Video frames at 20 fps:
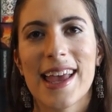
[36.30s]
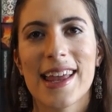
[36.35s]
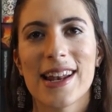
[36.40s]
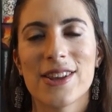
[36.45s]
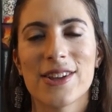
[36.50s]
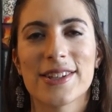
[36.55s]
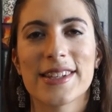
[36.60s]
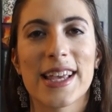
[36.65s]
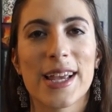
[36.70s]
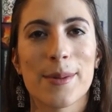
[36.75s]
and it
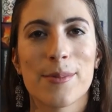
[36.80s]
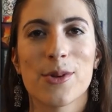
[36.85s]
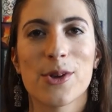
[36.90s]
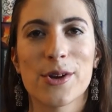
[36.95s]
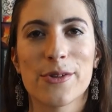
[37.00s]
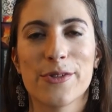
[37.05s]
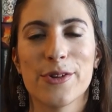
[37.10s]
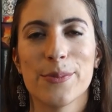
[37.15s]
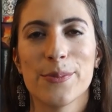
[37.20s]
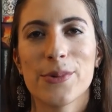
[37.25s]
looks like a
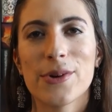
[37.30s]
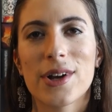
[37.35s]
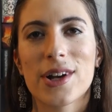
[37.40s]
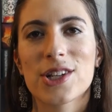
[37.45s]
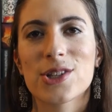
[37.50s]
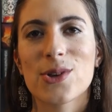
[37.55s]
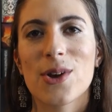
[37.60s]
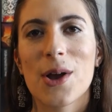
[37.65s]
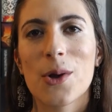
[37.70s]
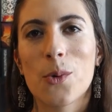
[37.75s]
beautiful book,
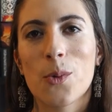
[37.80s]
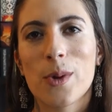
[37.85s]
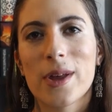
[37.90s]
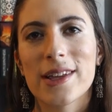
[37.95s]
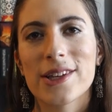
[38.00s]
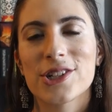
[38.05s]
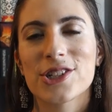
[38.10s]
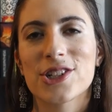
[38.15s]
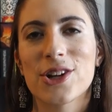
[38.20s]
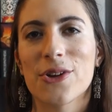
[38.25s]
so I
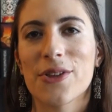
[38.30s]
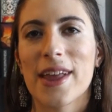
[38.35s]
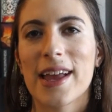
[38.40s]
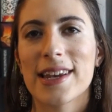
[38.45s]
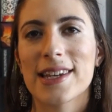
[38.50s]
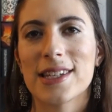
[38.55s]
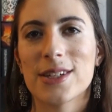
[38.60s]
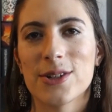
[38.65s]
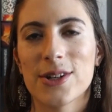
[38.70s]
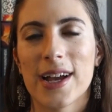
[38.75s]
will show
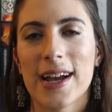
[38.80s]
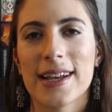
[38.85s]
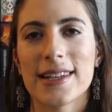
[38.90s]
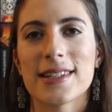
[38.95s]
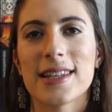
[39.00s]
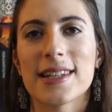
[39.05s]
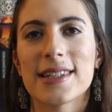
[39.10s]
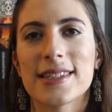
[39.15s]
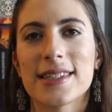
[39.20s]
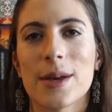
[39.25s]
that to you guys
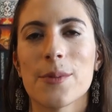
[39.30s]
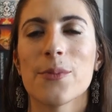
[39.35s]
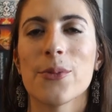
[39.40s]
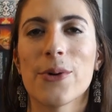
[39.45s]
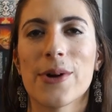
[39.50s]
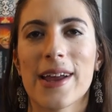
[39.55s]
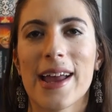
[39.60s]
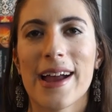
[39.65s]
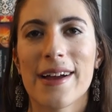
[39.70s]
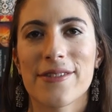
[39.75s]
at some
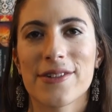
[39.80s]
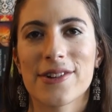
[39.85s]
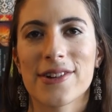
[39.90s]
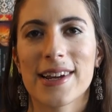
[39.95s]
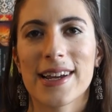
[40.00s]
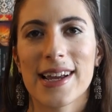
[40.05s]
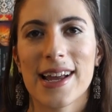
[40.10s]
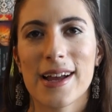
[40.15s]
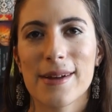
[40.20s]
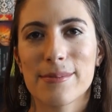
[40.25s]
point after
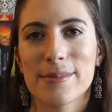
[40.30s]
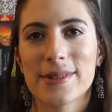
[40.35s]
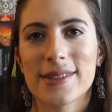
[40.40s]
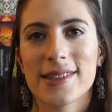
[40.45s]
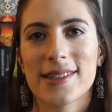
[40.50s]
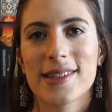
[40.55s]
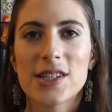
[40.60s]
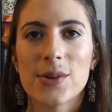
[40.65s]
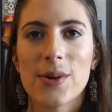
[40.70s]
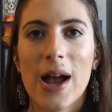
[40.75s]
it
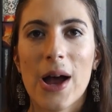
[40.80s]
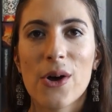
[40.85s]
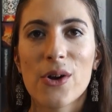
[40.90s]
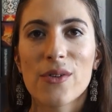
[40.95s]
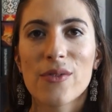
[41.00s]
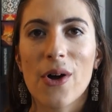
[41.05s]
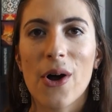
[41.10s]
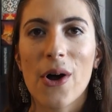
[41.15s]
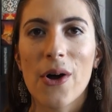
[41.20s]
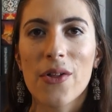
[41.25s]
comes. So out
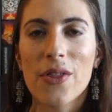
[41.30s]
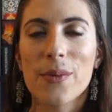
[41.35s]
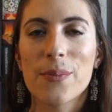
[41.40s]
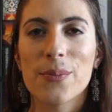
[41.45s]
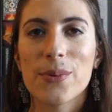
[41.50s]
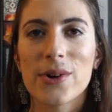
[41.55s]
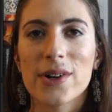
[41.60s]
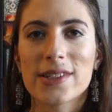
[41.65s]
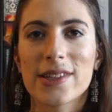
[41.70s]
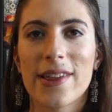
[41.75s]
of all the
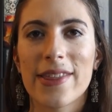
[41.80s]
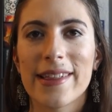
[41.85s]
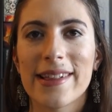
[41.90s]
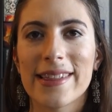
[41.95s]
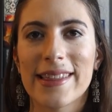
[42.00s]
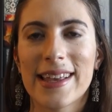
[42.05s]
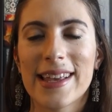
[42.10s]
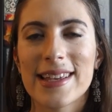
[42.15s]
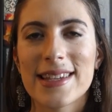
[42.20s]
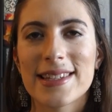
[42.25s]
books on the
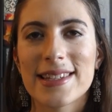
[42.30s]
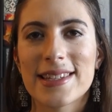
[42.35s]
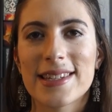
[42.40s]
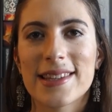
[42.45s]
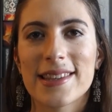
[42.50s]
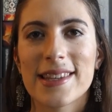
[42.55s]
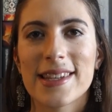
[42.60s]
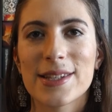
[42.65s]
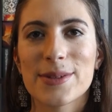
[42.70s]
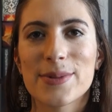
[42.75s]

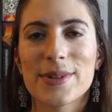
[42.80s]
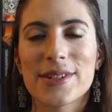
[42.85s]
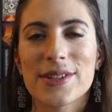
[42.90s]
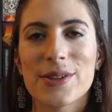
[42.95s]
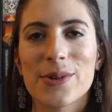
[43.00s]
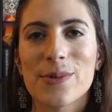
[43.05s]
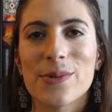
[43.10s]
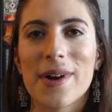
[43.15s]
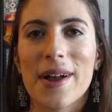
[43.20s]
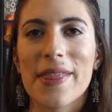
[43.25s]
list, this was
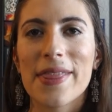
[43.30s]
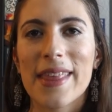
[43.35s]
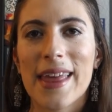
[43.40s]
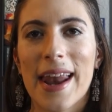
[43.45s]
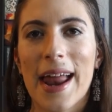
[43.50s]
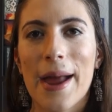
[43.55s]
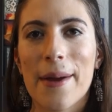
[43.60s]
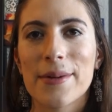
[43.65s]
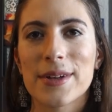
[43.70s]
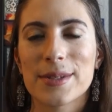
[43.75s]
the one that
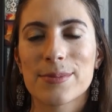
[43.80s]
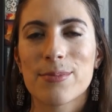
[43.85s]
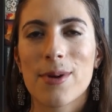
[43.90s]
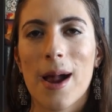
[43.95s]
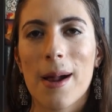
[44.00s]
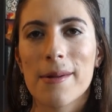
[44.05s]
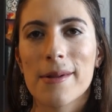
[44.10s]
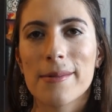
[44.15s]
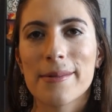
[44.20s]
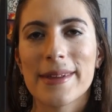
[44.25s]
I was
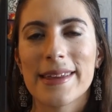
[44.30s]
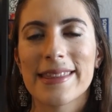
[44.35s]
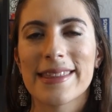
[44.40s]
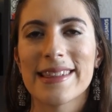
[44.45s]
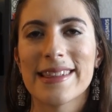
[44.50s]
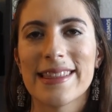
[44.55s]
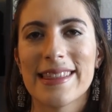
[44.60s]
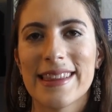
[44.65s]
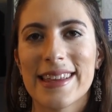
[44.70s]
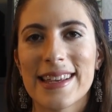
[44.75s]
probably
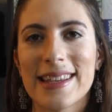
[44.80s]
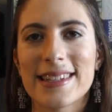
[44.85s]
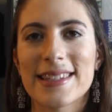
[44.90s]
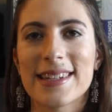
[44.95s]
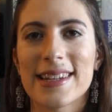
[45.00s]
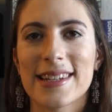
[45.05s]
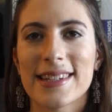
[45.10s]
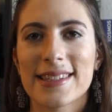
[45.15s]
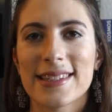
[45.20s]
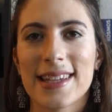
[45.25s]
the
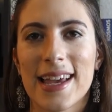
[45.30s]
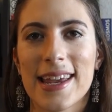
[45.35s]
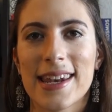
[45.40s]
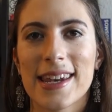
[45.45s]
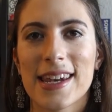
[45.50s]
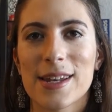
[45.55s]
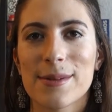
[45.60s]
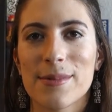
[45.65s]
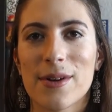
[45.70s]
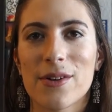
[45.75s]
least
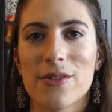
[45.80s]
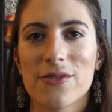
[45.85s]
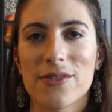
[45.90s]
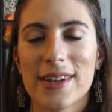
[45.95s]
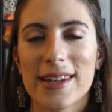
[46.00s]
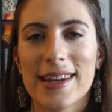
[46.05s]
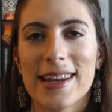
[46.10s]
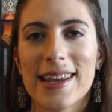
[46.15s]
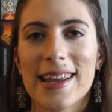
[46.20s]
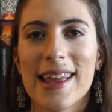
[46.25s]
excited about
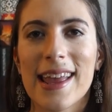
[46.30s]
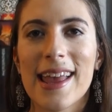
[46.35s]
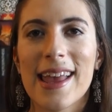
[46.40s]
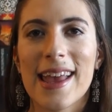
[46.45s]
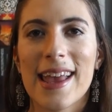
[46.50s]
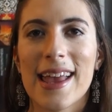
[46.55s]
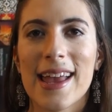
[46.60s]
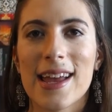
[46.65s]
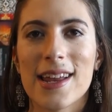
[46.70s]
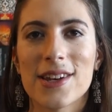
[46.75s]
reading,
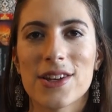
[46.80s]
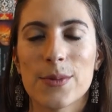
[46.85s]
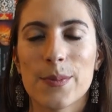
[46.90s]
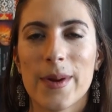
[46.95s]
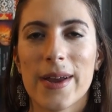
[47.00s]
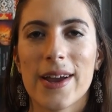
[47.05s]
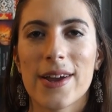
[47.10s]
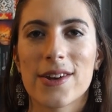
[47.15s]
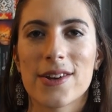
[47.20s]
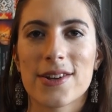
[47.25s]
and you
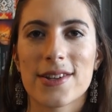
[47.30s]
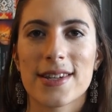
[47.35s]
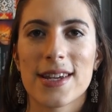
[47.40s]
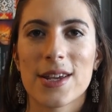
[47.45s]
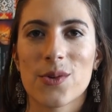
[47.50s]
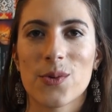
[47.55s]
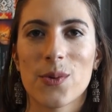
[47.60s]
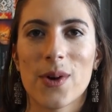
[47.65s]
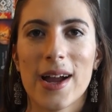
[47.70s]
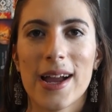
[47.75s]
might
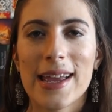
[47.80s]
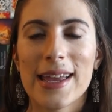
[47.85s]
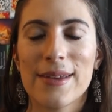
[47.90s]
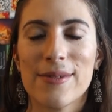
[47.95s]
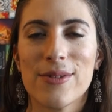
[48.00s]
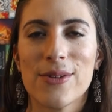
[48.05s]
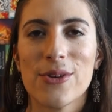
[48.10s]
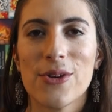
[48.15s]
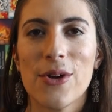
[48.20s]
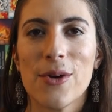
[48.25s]
understand why
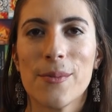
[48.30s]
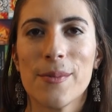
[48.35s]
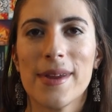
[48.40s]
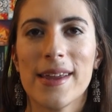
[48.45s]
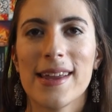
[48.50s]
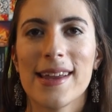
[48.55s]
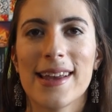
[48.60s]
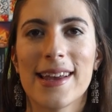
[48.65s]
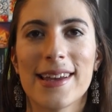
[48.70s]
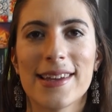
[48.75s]
if you know
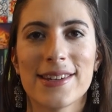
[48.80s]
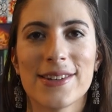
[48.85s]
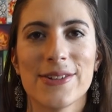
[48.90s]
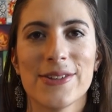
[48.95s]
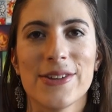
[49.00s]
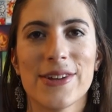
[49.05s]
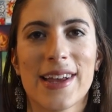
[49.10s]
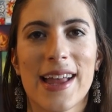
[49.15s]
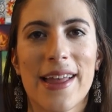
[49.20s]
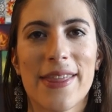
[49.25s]
me and you
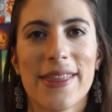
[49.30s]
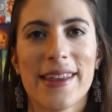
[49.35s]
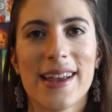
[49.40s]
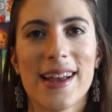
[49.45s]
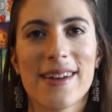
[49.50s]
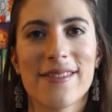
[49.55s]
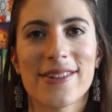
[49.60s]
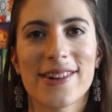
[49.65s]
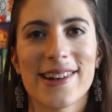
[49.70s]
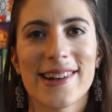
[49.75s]
look at the
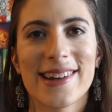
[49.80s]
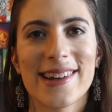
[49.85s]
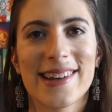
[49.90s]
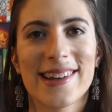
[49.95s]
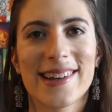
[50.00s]
cover.